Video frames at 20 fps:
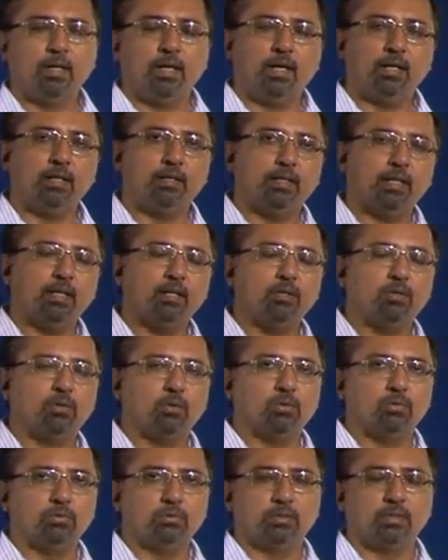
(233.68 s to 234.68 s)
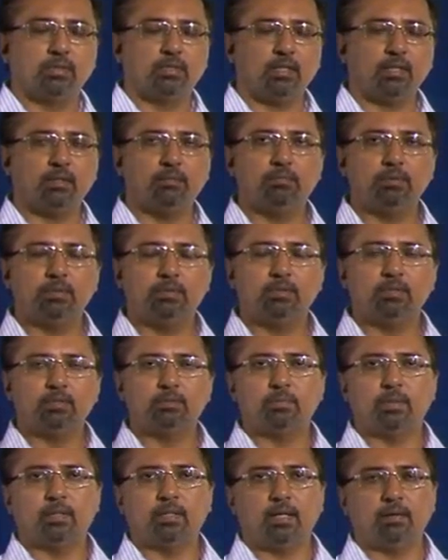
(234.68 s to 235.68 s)
and Telco, the truck business,
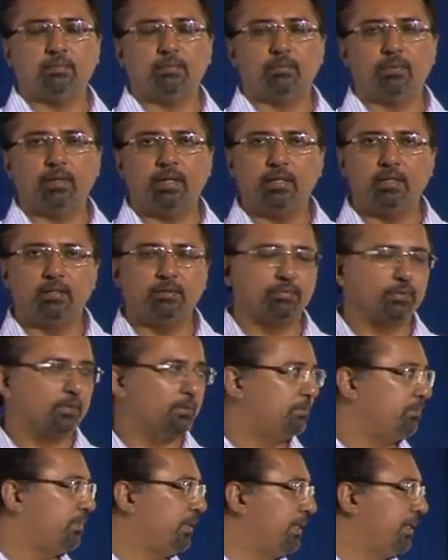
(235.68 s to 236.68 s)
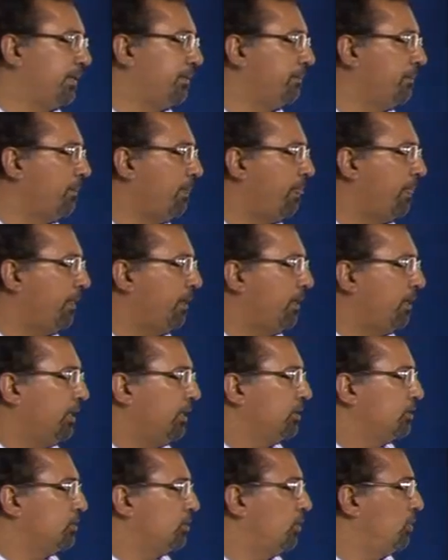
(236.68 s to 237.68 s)
might have a very different plan.
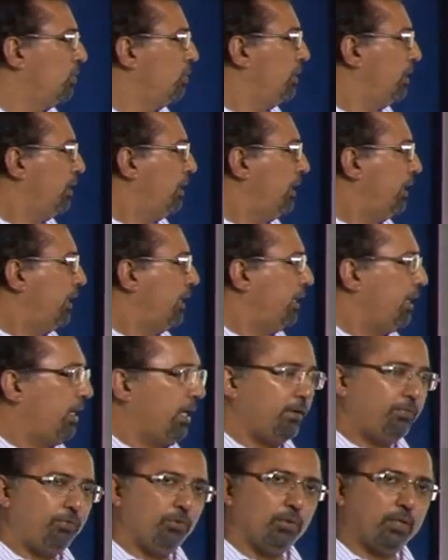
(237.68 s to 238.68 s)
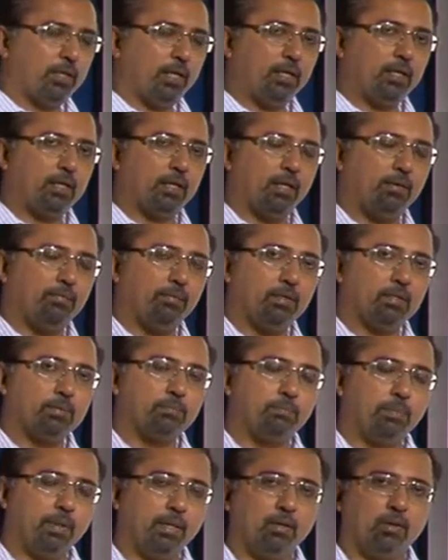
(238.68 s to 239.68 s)
So if you take even a
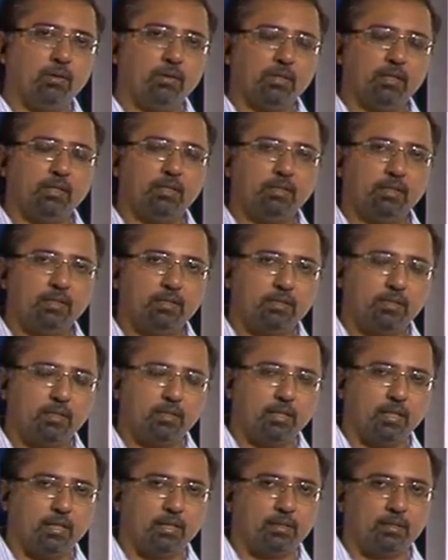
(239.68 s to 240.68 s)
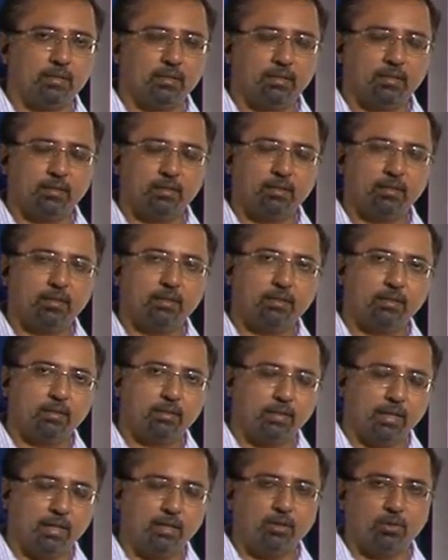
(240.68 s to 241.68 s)
big organization like the
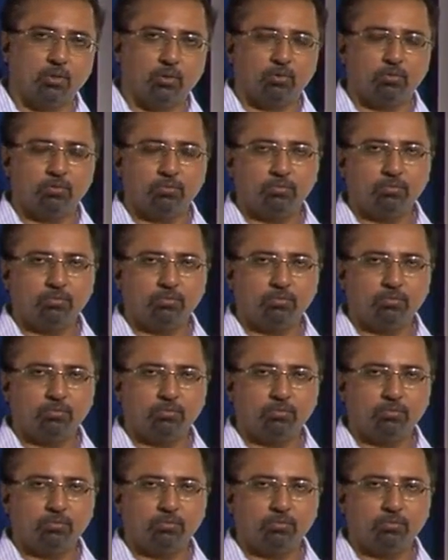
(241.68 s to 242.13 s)
Telco,